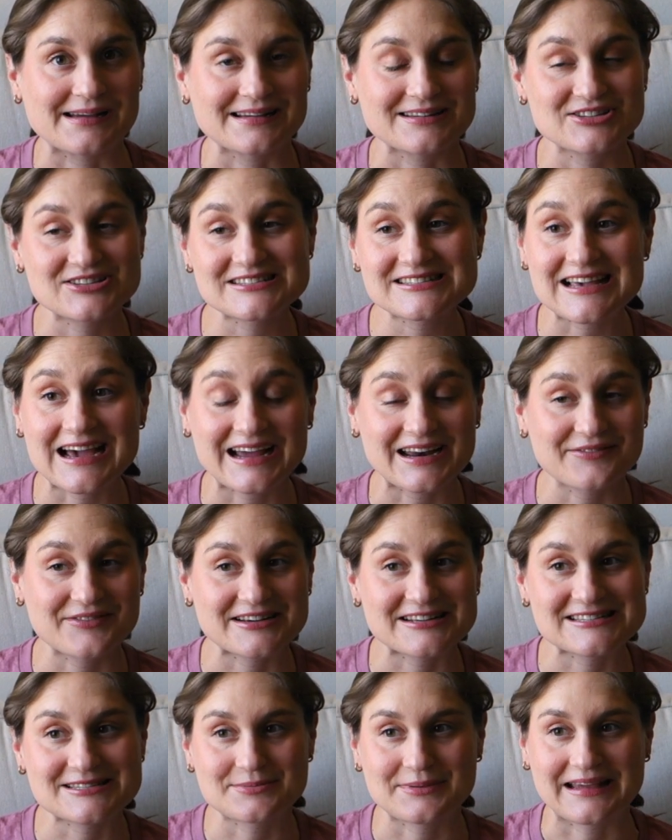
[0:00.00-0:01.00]
just kind of
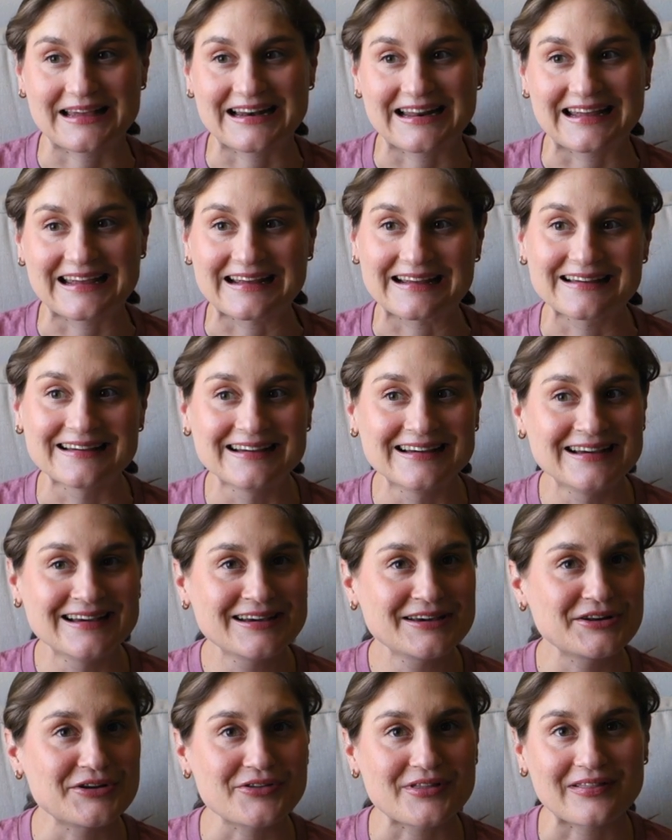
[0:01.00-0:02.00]
explaining,
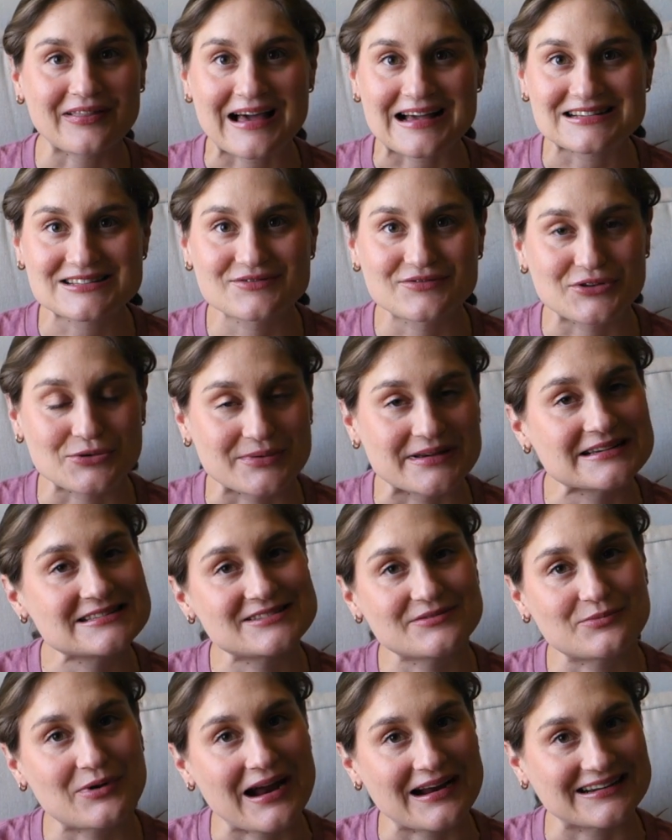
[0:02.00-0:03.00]
the last few weeks
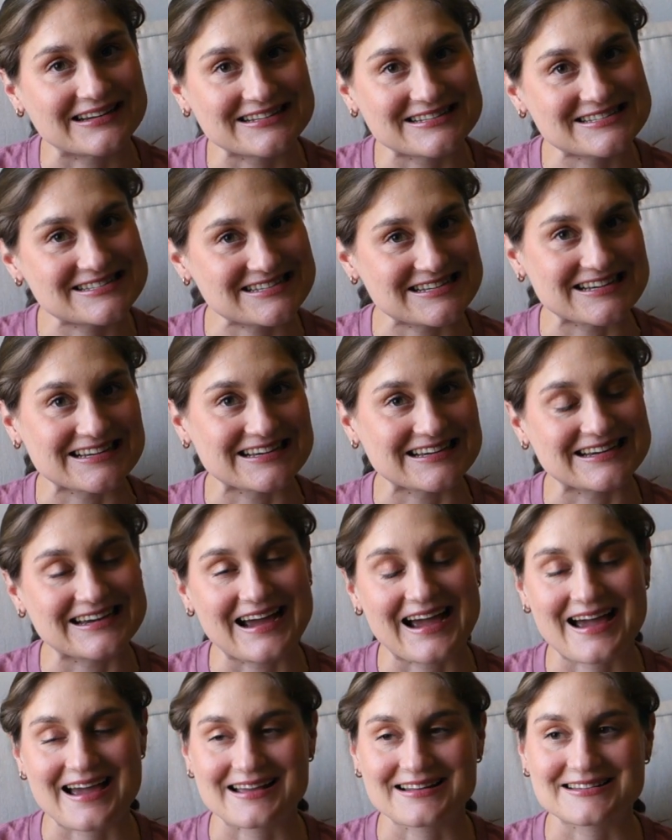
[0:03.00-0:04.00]
of pregnancy
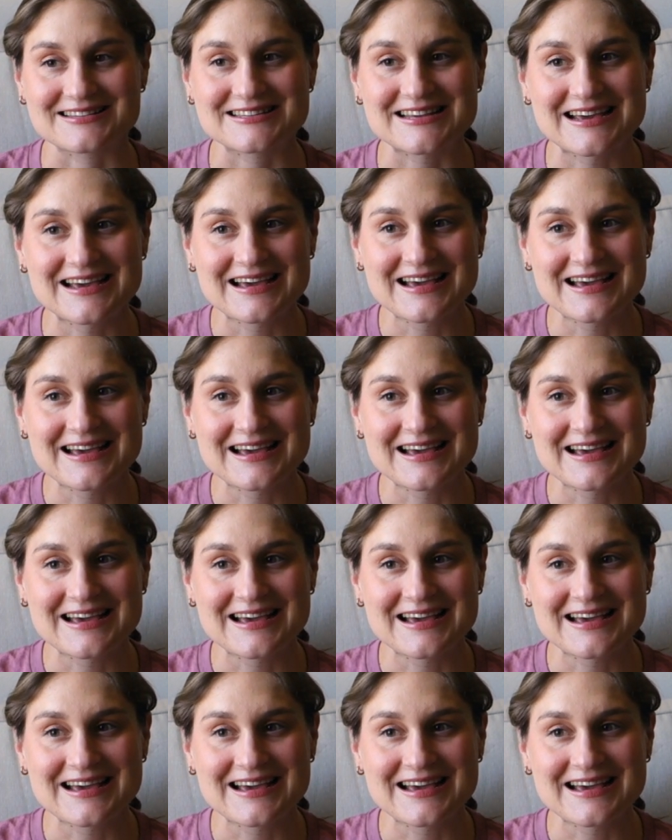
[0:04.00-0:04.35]
and